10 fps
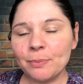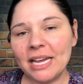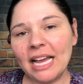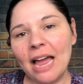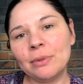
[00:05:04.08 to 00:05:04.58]

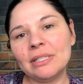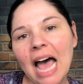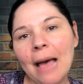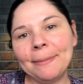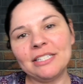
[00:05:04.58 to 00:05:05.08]
week, I will
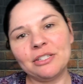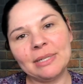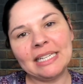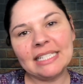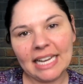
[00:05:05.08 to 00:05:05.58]
not be
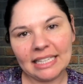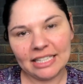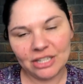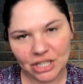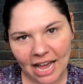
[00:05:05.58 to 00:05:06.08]
doing
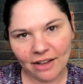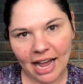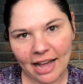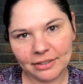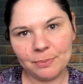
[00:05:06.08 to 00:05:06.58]
daily shout
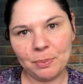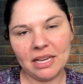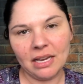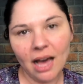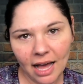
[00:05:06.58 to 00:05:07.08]
outs
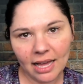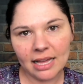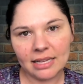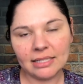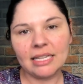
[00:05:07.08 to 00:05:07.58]

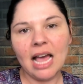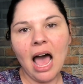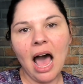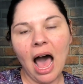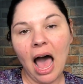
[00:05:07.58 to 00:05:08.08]
because
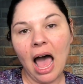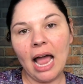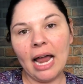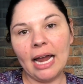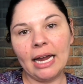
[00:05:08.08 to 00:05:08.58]

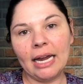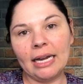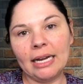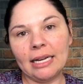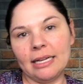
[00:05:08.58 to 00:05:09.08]

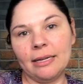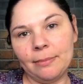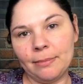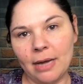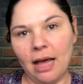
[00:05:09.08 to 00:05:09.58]
I
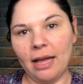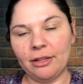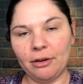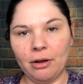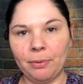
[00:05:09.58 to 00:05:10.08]
am not,
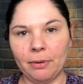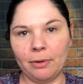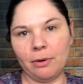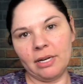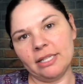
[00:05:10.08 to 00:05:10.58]
they're all
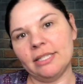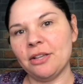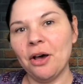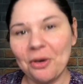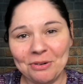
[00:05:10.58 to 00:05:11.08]
pre-recorded.
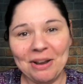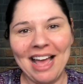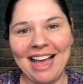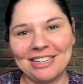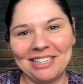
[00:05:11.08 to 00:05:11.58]
So they're
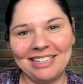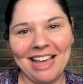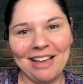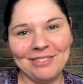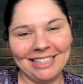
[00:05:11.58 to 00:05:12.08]
not actually
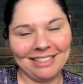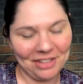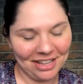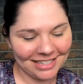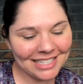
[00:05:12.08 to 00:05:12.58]
live daily
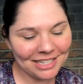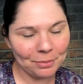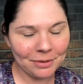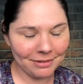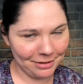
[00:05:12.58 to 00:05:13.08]
vlogs. They're
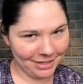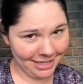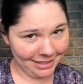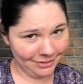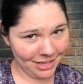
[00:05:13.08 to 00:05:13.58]
pre-recorded
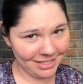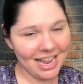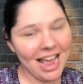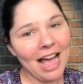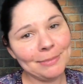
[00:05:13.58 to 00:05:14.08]
daily vlogs.
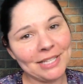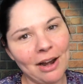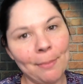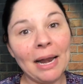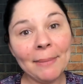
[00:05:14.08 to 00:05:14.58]
I'm
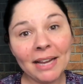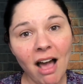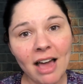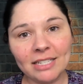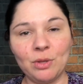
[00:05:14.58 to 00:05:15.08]
sorry, but I'm being
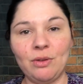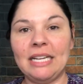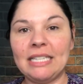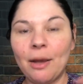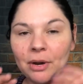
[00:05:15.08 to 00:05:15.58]
honest with you
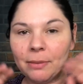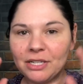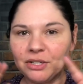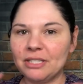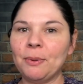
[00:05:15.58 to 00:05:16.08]
guys. I want to
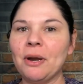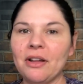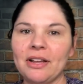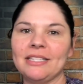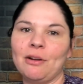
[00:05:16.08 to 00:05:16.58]
be
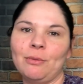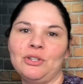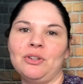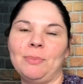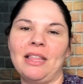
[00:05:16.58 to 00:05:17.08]
transparent, honest. I don't
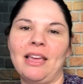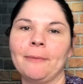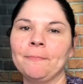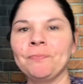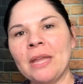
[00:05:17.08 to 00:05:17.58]
want you to be
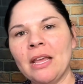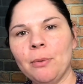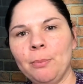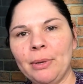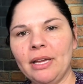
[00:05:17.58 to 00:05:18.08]
like,
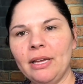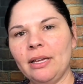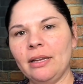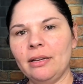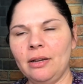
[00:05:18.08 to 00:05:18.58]

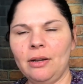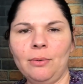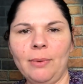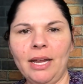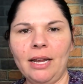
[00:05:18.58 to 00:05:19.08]
but
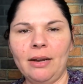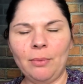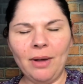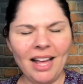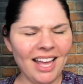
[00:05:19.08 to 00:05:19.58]
wait,
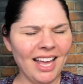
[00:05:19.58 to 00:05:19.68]
what?